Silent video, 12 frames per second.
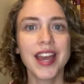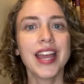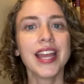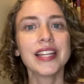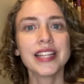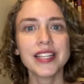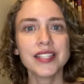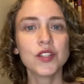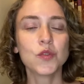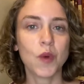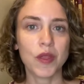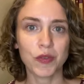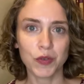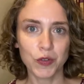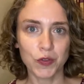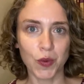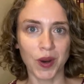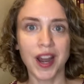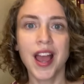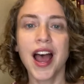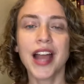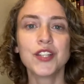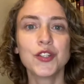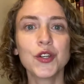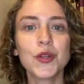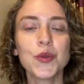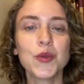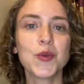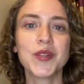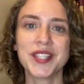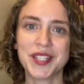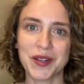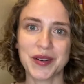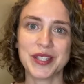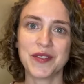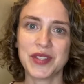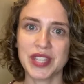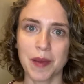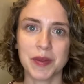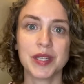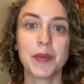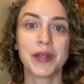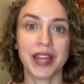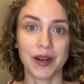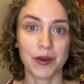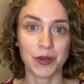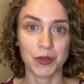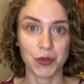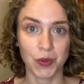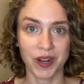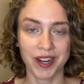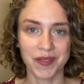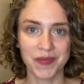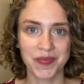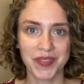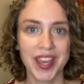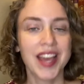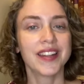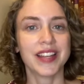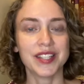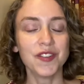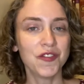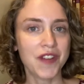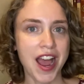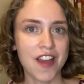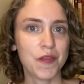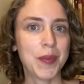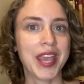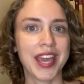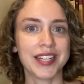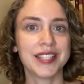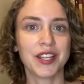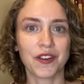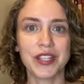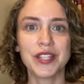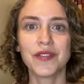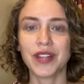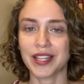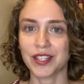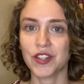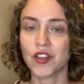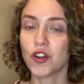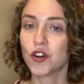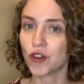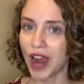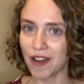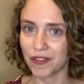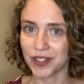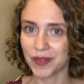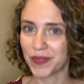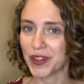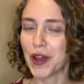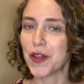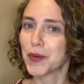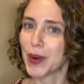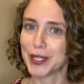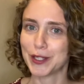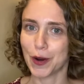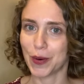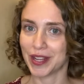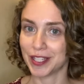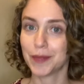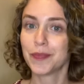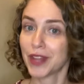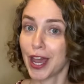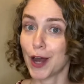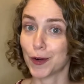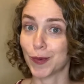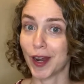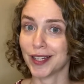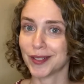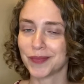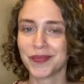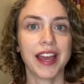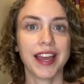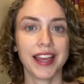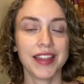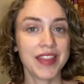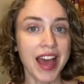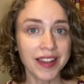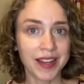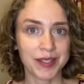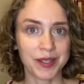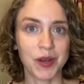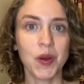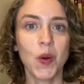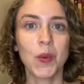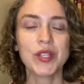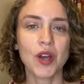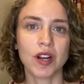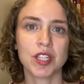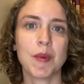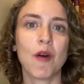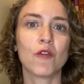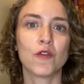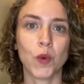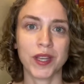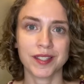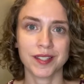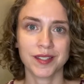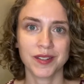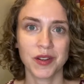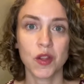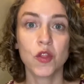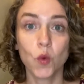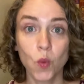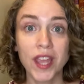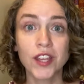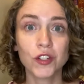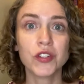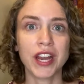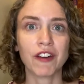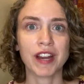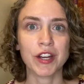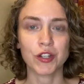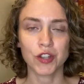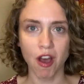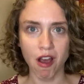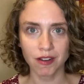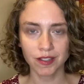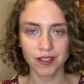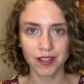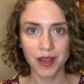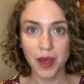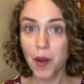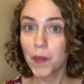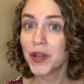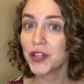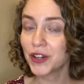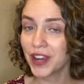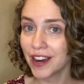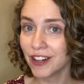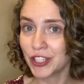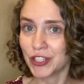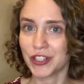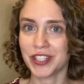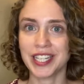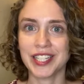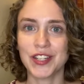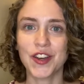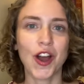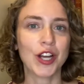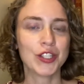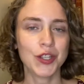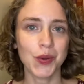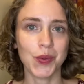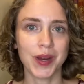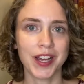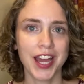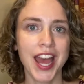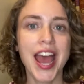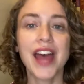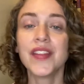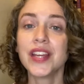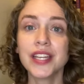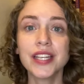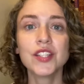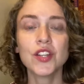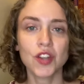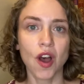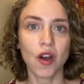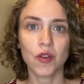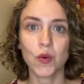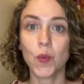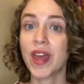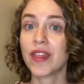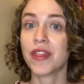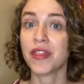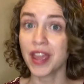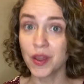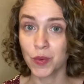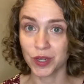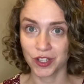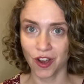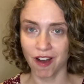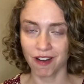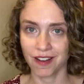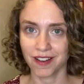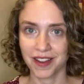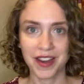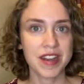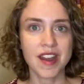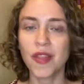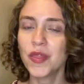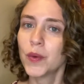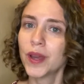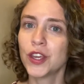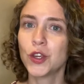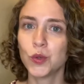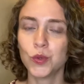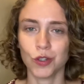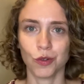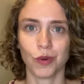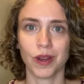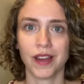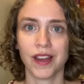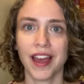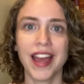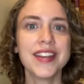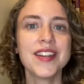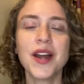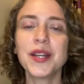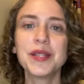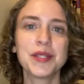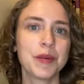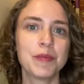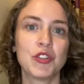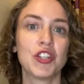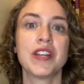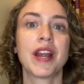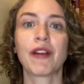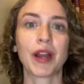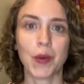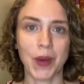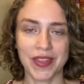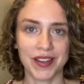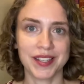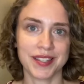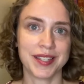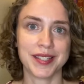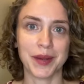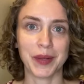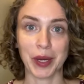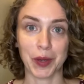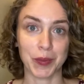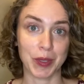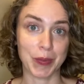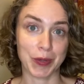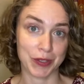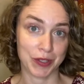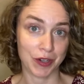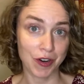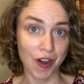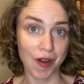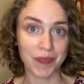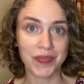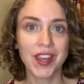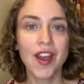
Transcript: In Lessons 1 through 4, I took you through a series of steps to plan out your story. Lesson 5 began a series of lessons on craft, otherwise known as how to write. In that lesson, we talked about voice, the way your narrator talks, but your characters need to talk too. And they need to talk the way they would talk, not the way you do, and not in some generic way that doesn't sound like a real person at all.